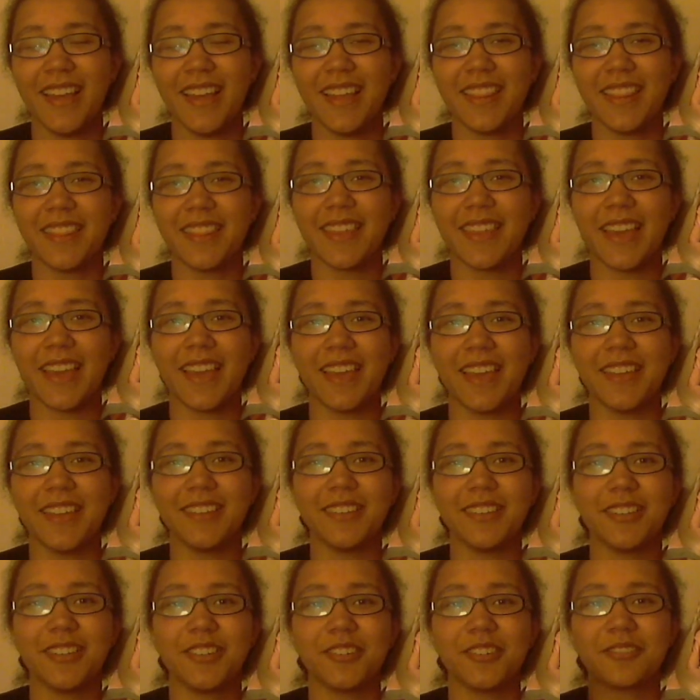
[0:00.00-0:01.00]

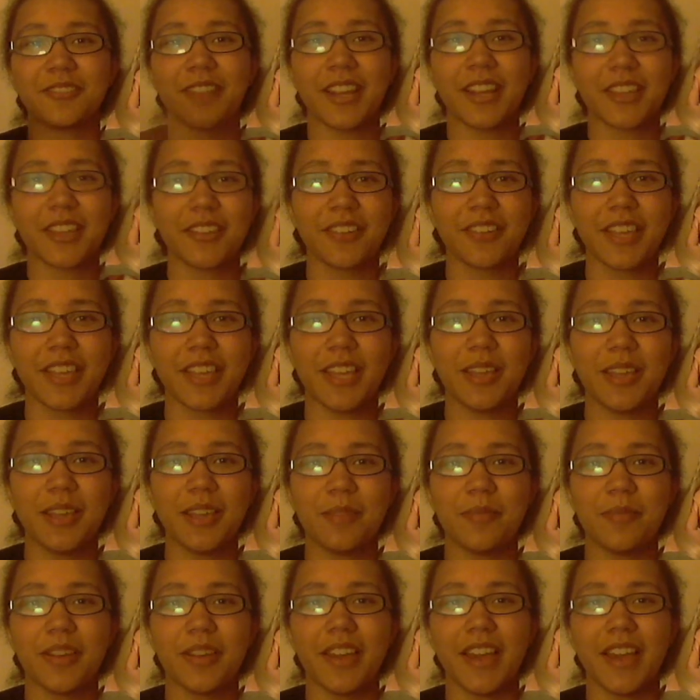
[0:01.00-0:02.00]
then Ryko came,